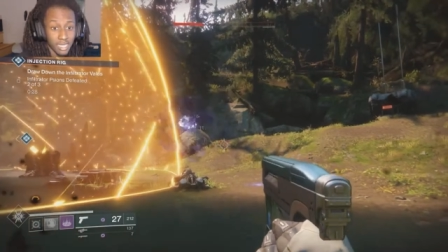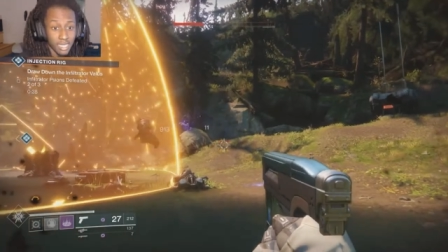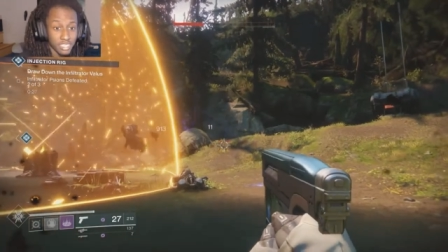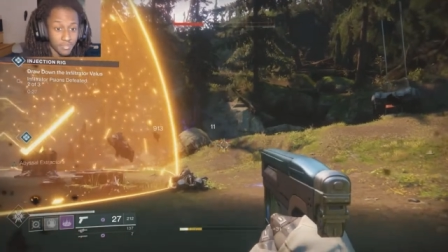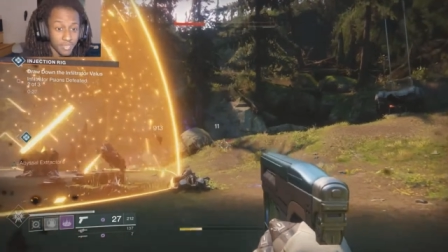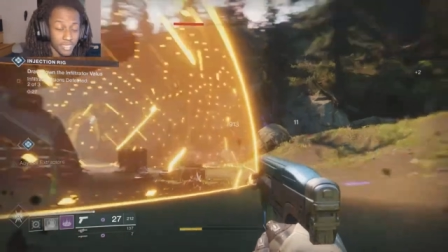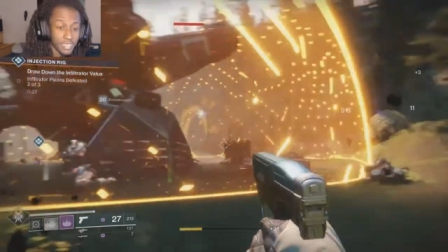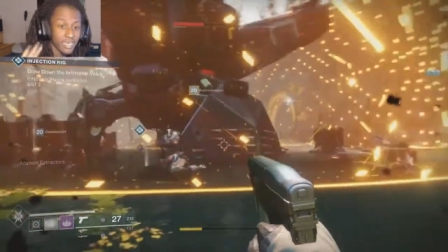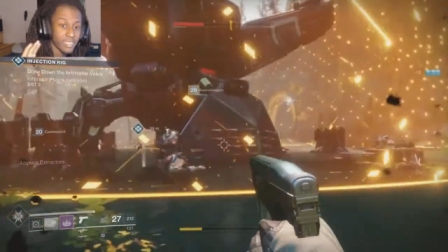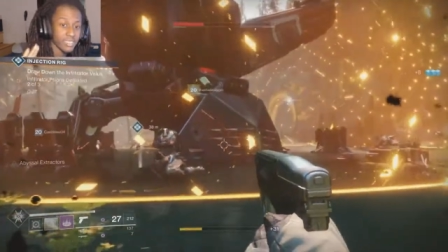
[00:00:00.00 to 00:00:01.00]
Last but
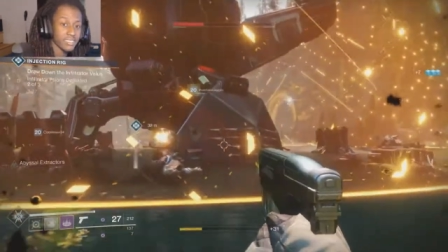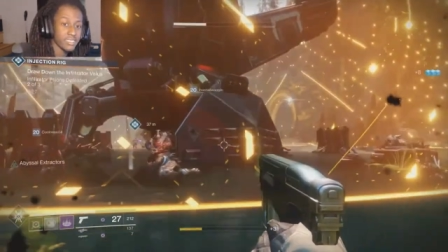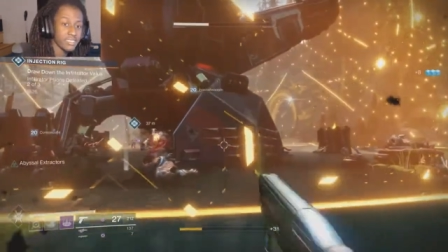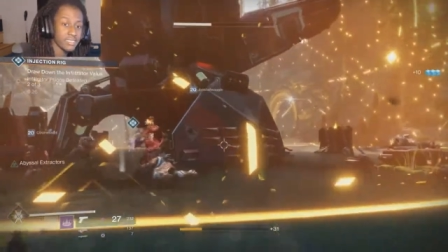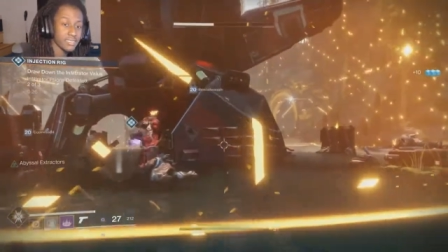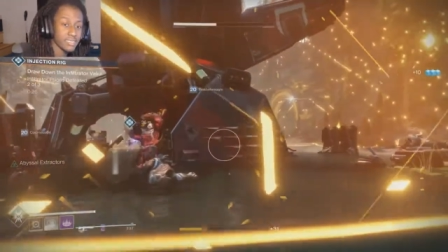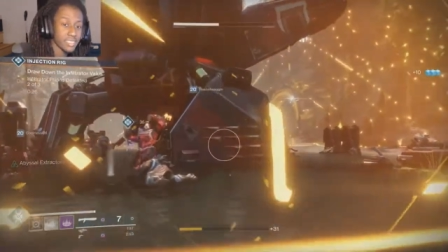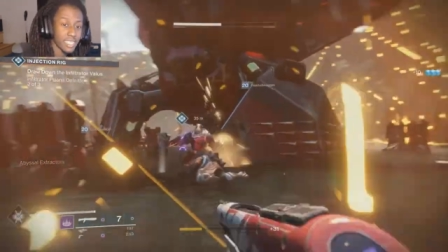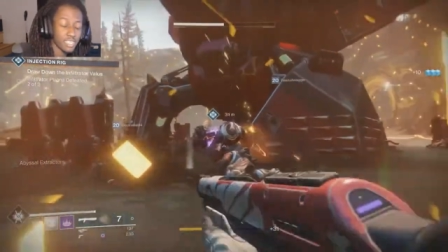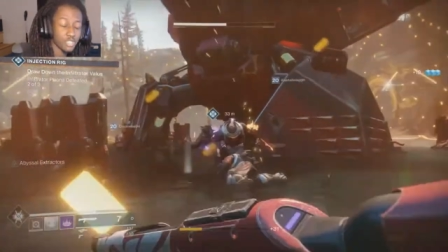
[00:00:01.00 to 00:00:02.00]
not least
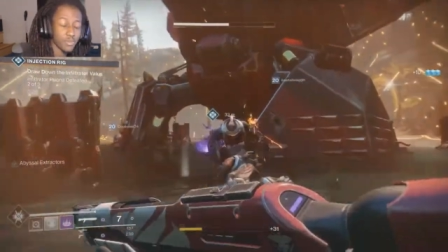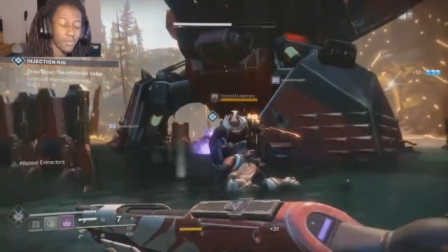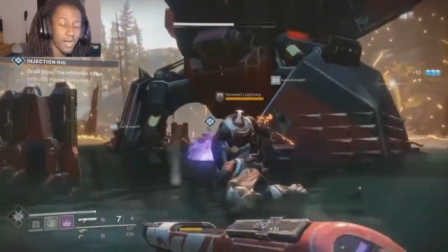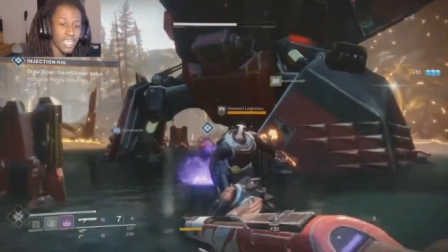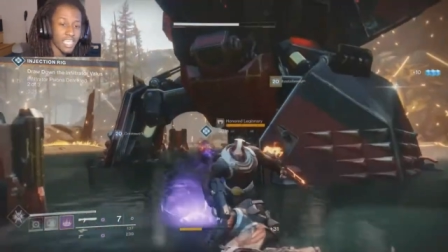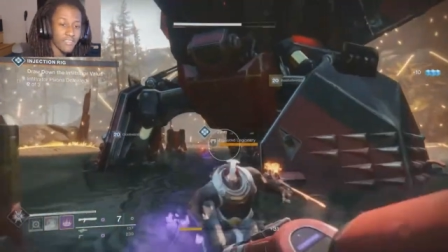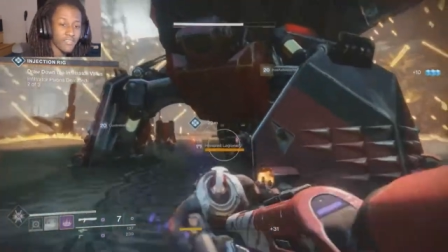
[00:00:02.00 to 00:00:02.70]
is my